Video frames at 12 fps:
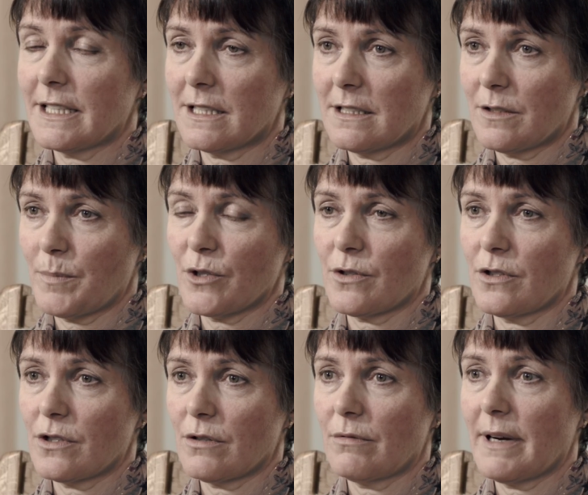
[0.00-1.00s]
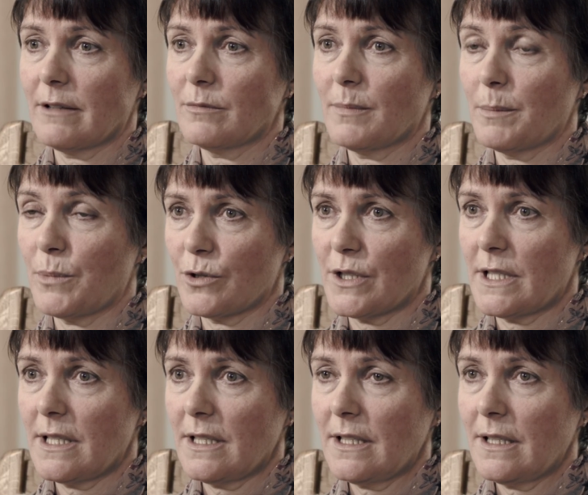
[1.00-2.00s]
little deposits around my
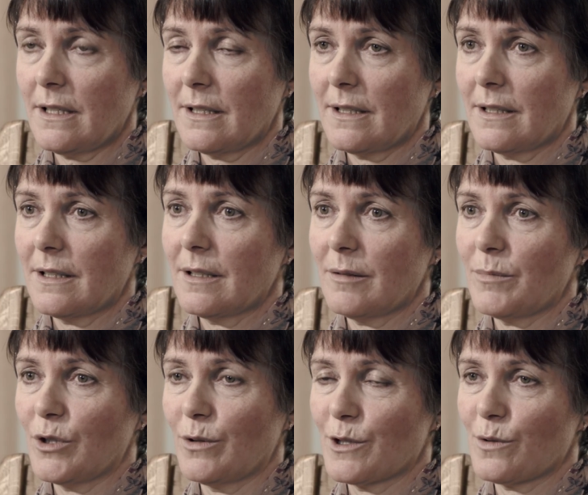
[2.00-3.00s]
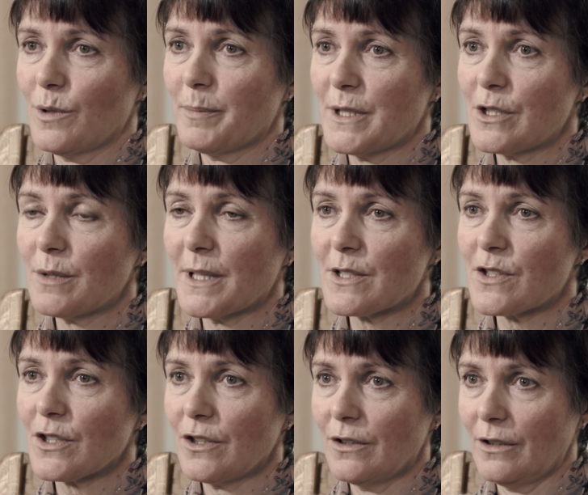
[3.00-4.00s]
body, but also up into my
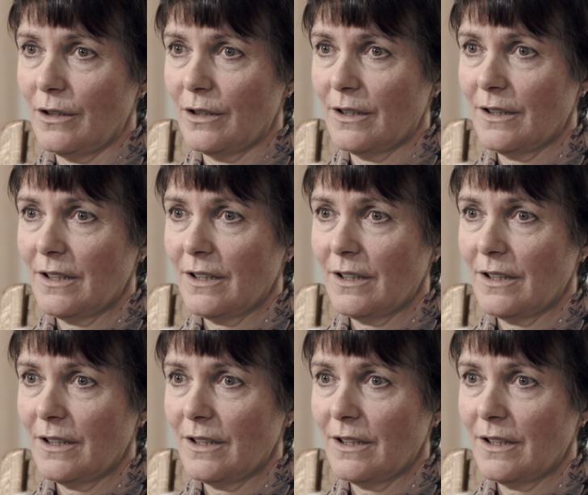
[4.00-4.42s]
skull,